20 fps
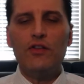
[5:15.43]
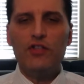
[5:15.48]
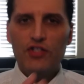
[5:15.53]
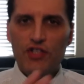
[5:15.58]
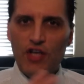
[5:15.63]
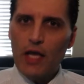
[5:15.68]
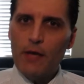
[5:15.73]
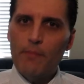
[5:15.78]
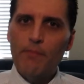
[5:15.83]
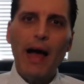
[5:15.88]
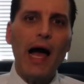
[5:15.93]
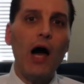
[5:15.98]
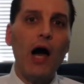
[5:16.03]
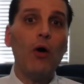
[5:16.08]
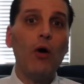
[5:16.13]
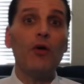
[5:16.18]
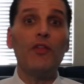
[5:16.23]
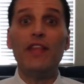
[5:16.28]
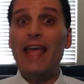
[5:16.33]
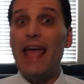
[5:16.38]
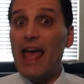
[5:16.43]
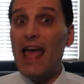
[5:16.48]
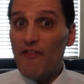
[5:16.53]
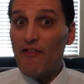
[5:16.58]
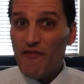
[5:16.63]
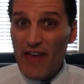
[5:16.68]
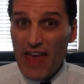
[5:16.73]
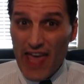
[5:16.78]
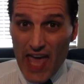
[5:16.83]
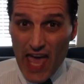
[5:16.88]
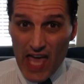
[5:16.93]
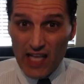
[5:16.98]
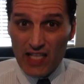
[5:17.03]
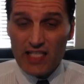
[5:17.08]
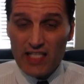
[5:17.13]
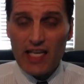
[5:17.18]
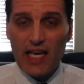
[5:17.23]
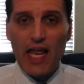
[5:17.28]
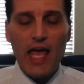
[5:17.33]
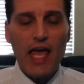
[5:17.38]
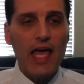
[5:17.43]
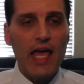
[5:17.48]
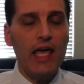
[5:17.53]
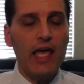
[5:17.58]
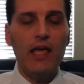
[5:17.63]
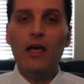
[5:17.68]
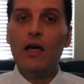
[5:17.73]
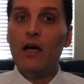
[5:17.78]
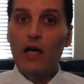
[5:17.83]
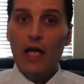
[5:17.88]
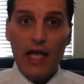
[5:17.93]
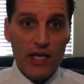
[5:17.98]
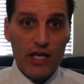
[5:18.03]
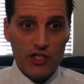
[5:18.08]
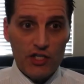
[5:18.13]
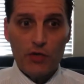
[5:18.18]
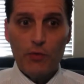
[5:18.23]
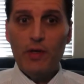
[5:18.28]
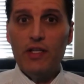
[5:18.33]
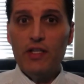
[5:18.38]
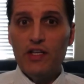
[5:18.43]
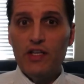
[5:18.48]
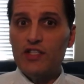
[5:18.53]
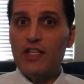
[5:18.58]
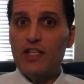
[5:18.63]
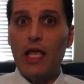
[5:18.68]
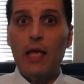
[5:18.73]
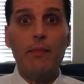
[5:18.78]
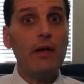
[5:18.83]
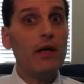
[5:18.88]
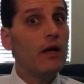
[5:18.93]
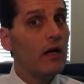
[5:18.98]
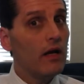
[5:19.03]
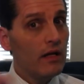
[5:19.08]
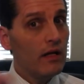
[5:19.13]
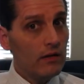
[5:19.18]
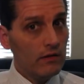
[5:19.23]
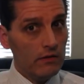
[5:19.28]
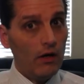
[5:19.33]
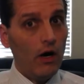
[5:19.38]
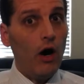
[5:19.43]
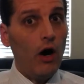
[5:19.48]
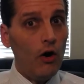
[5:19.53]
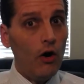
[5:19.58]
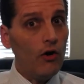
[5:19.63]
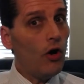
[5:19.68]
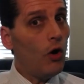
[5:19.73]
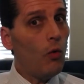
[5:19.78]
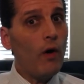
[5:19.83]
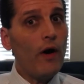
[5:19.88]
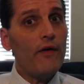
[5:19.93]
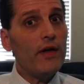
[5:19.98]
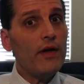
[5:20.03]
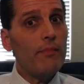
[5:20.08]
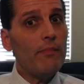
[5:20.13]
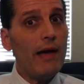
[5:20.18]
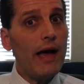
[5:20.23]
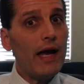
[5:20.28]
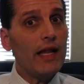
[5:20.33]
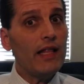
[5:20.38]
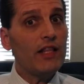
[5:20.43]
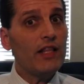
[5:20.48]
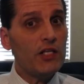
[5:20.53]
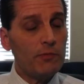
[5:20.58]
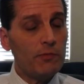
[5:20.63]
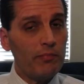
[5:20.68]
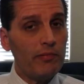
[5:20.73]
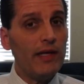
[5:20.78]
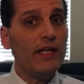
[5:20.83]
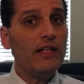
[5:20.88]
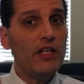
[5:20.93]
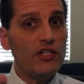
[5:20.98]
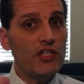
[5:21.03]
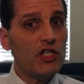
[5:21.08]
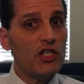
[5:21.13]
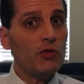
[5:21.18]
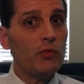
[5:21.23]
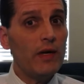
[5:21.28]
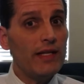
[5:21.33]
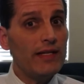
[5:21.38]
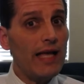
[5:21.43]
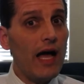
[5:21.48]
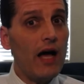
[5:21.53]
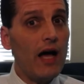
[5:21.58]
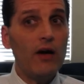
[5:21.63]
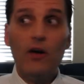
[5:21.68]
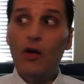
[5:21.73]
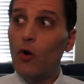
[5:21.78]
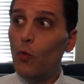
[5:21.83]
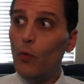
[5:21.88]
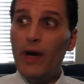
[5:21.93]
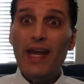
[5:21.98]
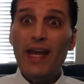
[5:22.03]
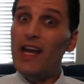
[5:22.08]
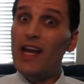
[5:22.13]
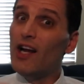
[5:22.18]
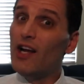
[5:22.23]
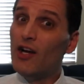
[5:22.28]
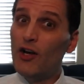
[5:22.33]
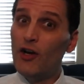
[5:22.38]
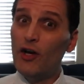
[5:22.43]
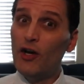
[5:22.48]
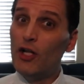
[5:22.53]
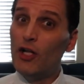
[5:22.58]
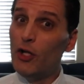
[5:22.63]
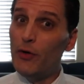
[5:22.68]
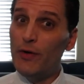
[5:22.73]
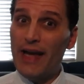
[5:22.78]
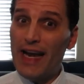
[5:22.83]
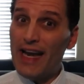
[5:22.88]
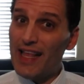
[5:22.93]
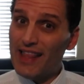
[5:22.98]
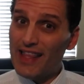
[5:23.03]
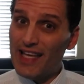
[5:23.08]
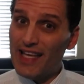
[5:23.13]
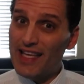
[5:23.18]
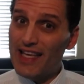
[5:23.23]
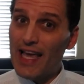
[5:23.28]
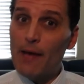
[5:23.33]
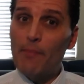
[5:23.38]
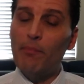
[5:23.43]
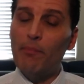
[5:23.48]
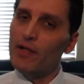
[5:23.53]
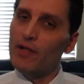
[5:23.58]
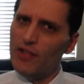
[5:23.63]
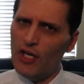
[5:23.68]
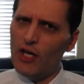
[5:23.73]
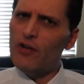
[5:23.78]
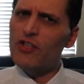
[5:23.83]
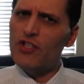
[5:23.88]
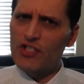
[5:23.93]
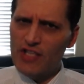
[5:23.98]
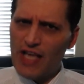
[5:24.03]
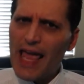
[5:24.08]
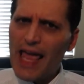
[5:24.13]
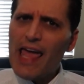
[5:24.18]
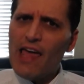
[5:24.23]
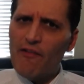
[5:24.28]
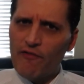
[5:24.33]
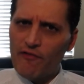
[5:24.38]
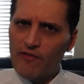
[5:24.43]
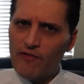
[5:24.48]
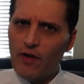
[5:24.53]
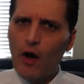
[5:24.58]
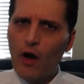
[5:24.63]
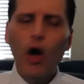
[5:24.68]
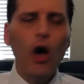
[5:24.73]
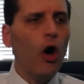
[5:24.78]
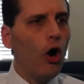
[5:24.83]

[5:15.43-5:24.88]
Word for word: Jay Powell, the FAA today issuing this statement. Oh, don't worry about it. This plane that just went down, we didn't conclude anything yet, but they're safe.